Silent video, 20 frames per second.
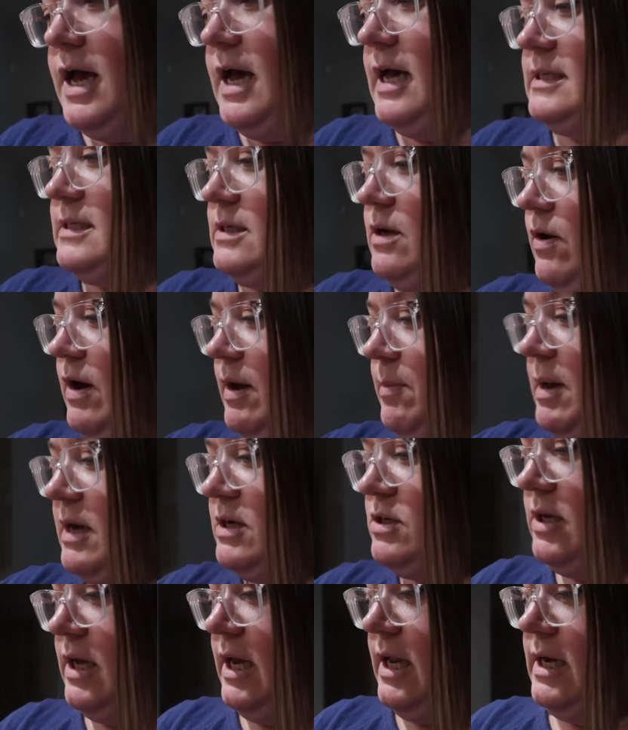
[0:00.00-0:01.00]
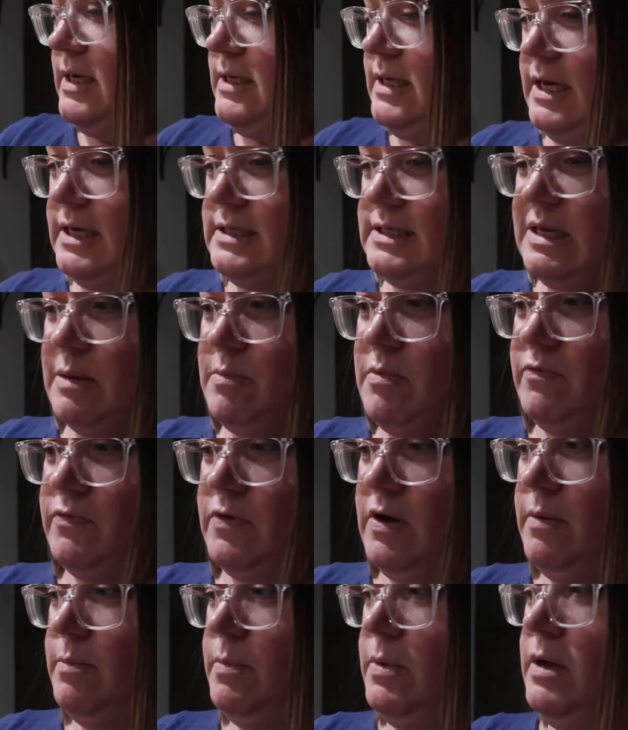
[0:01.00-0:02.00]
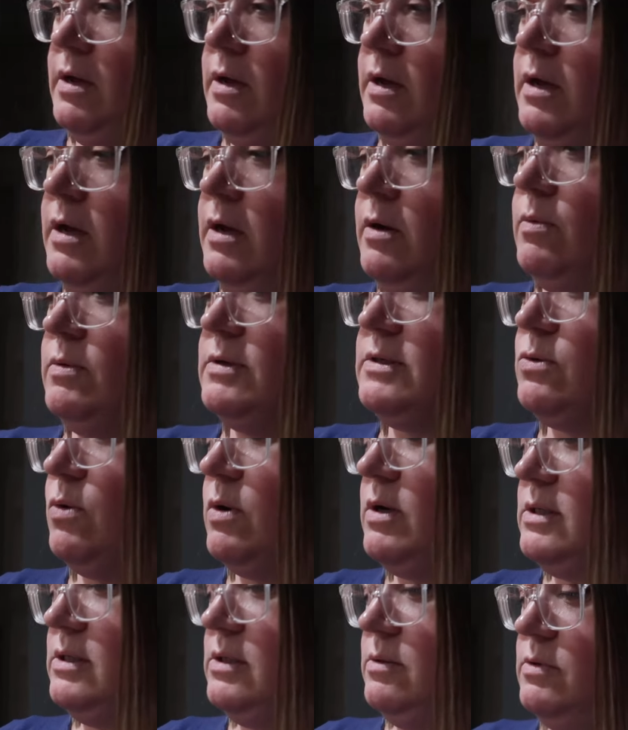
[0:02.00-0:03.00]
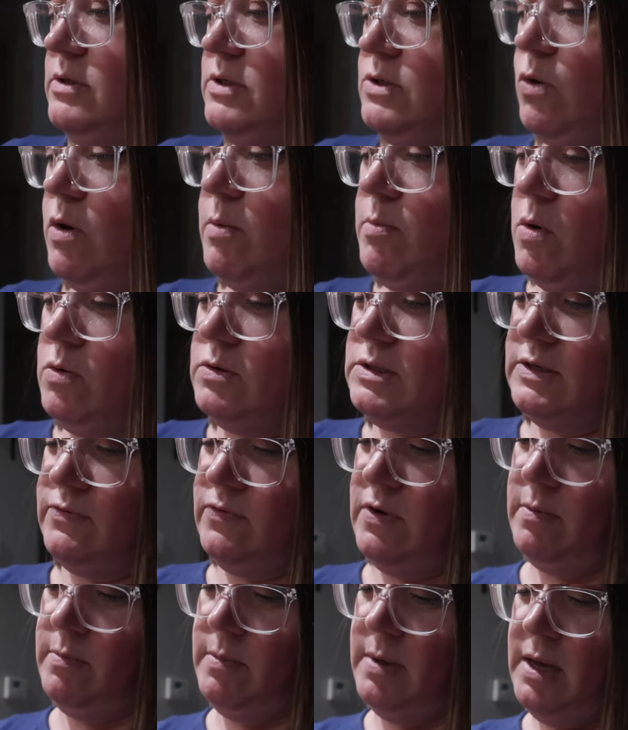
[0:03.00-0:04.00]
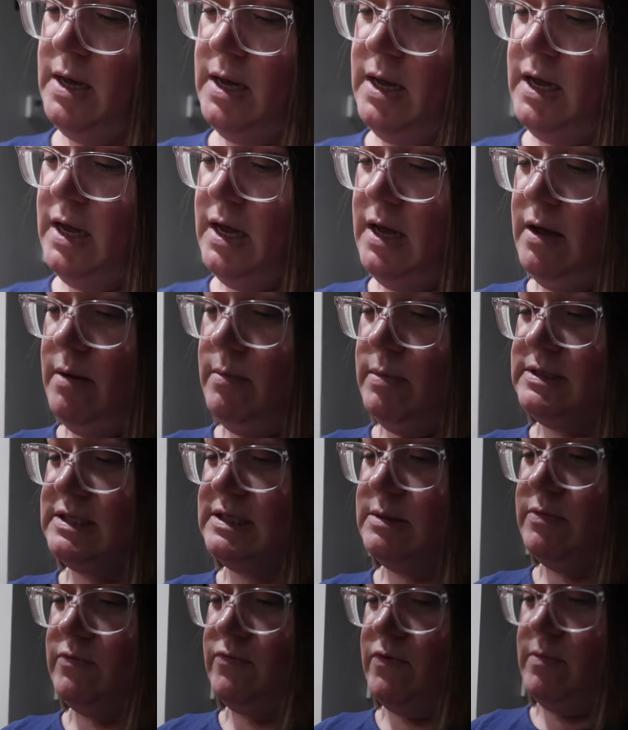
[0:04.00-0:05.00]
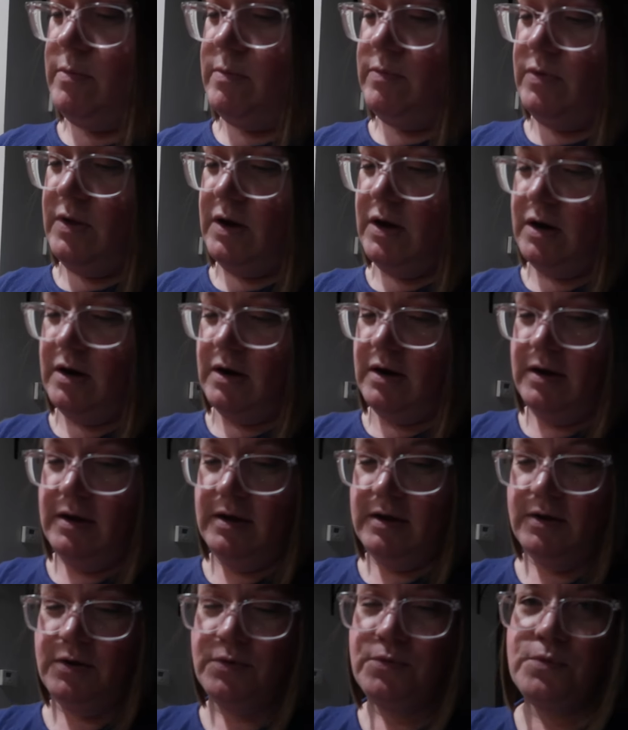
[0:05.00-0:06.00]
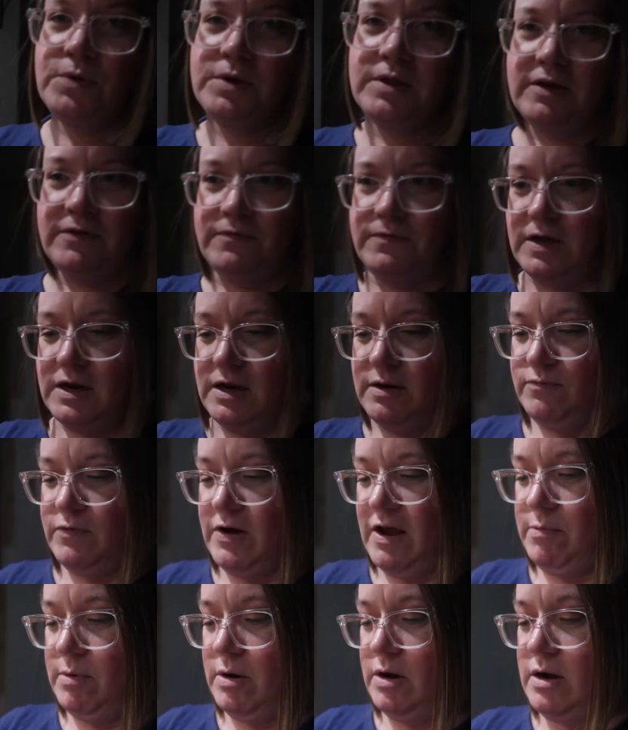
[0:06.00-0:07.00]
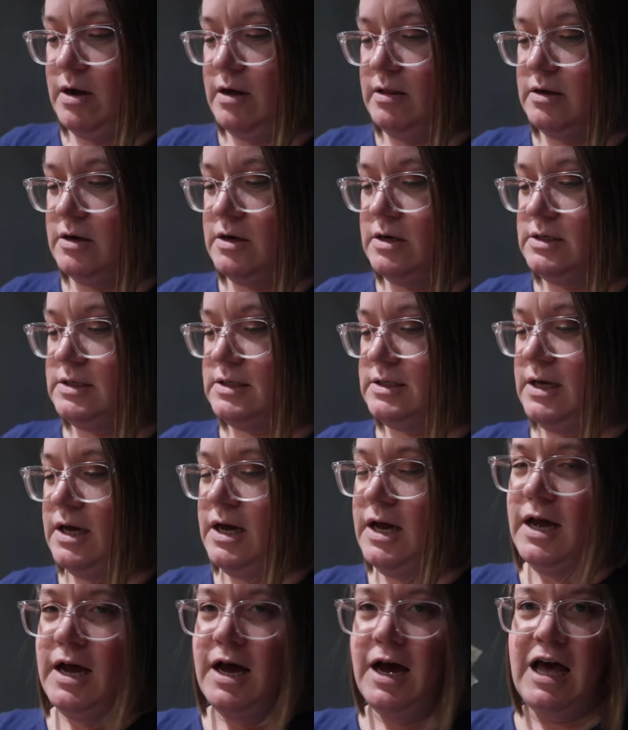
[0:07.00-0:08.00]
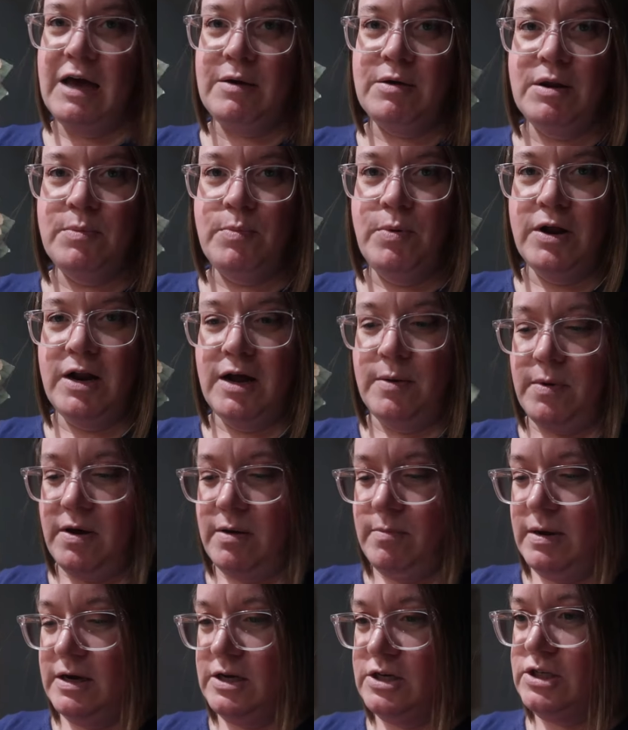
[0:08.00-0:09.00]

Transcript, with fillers: And so I'm actually gonna take some of them, we'll store, store most of them, but some of them that are really fun and vibrant colors, I'm gonna put up on my